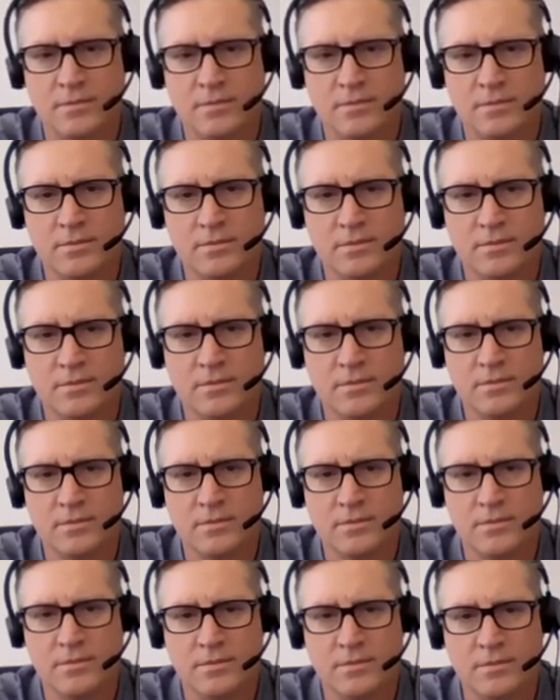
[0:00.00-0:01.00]

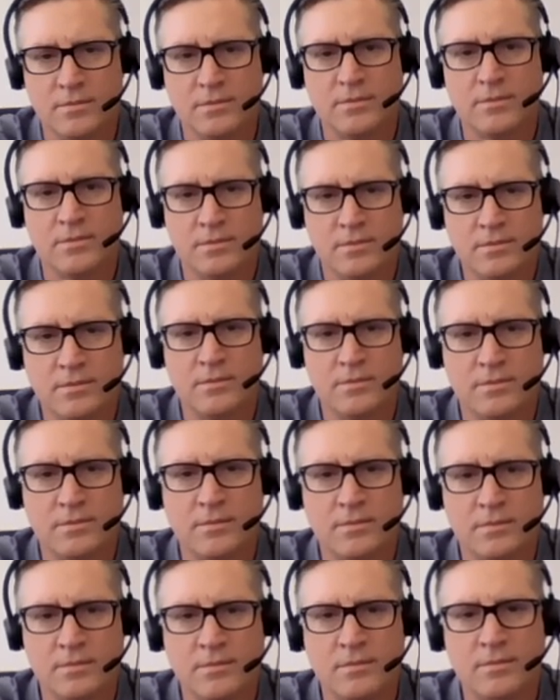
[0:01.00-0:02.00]

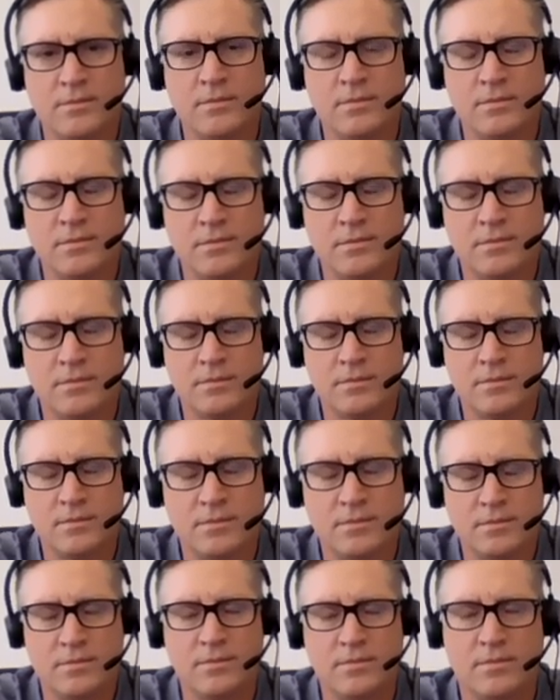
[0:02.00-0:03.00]

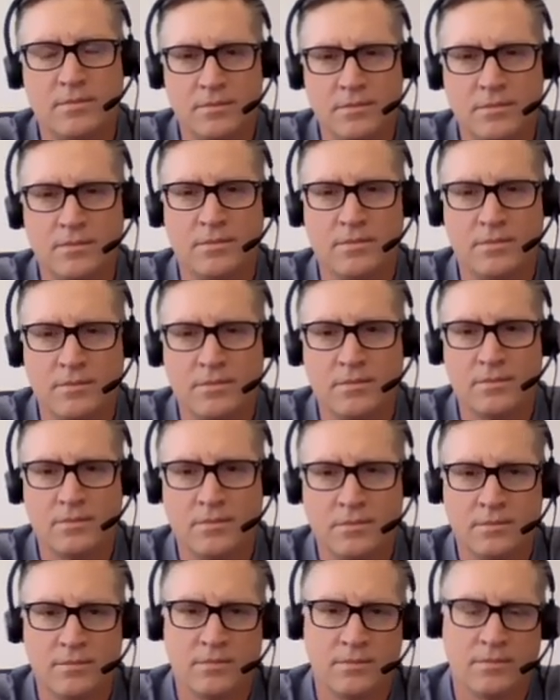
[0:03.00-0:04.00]

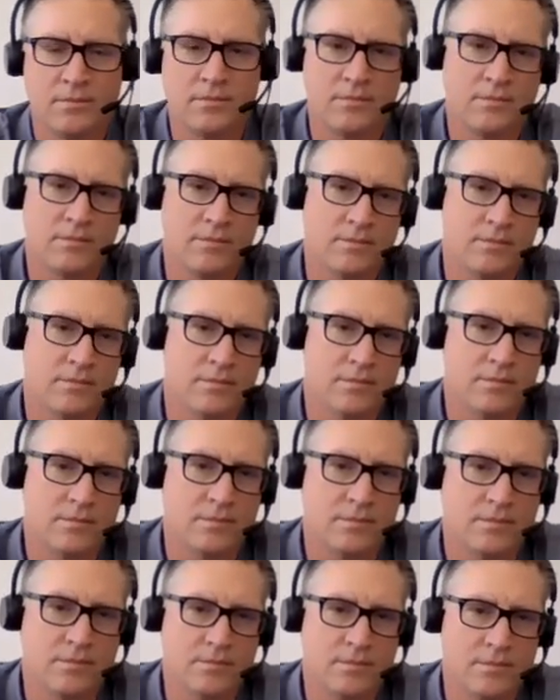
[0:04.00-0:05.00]

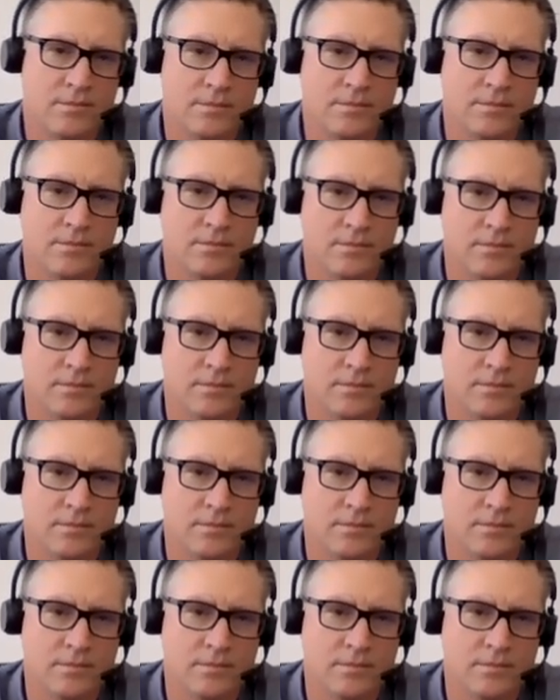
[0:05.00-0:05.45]
The person shown says nothing.